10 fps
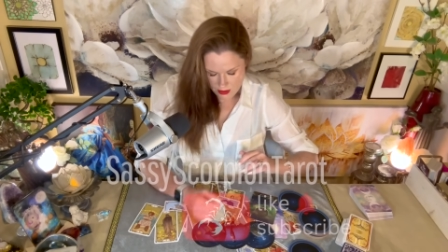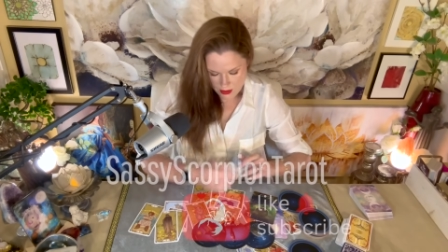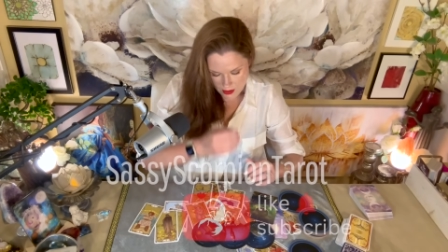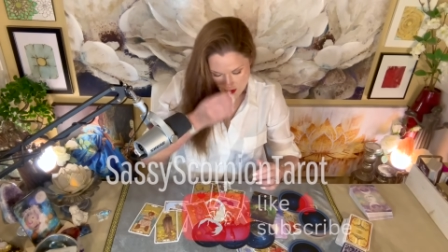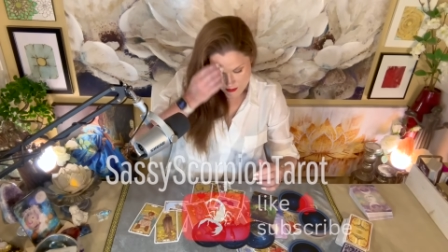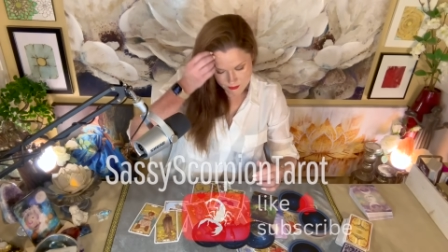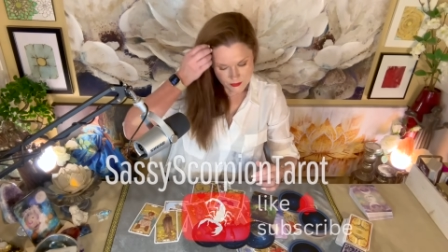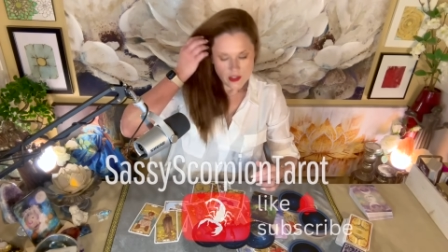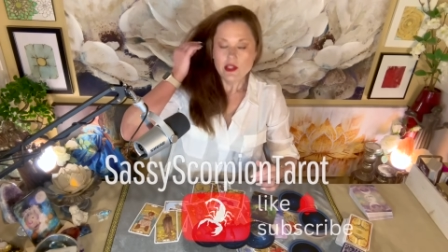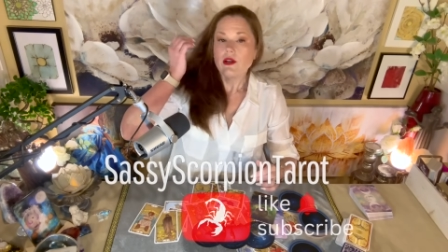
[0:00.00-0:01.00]
Um,
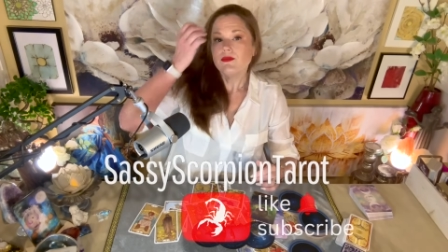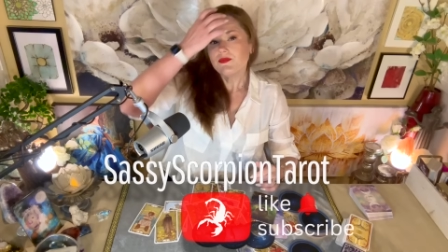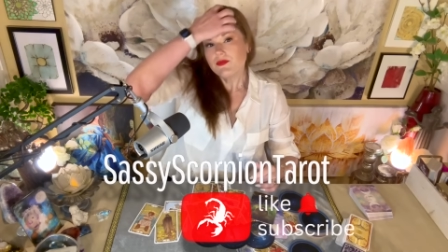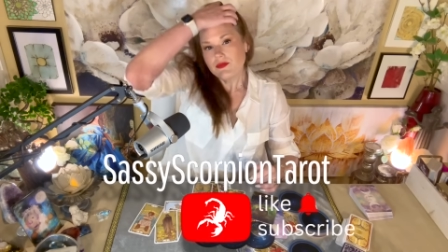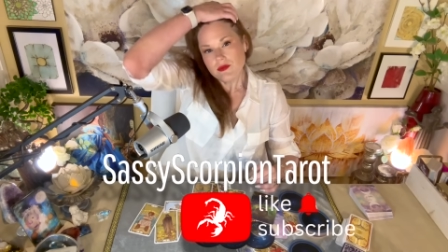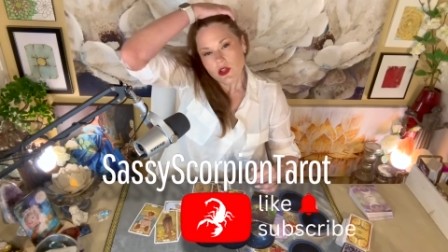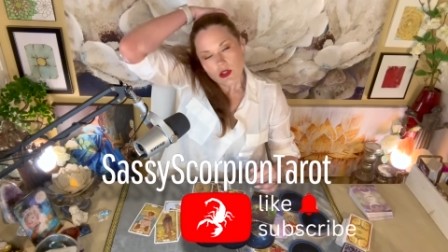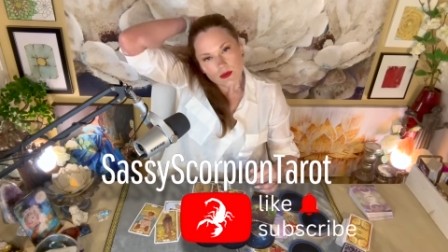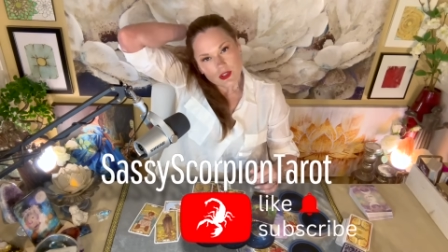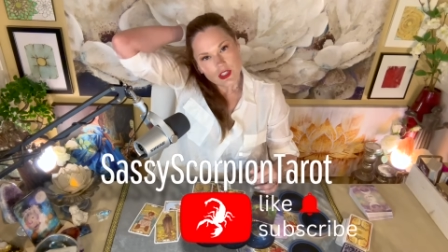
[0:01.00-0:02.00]
there you go. I
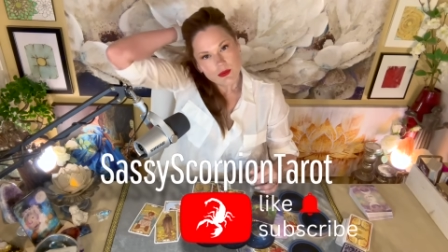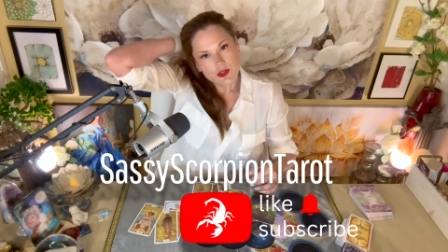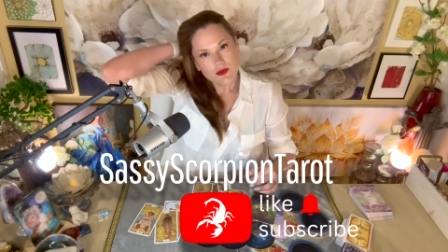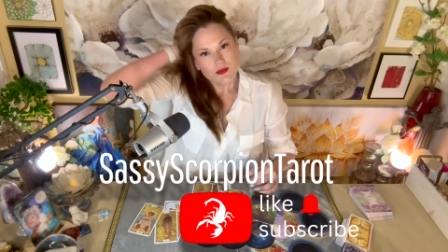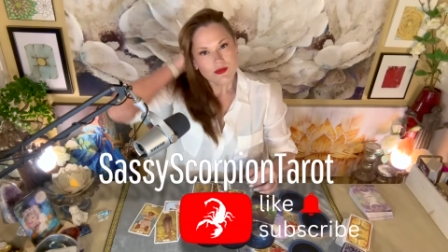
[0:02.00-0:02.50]
hope this helped you.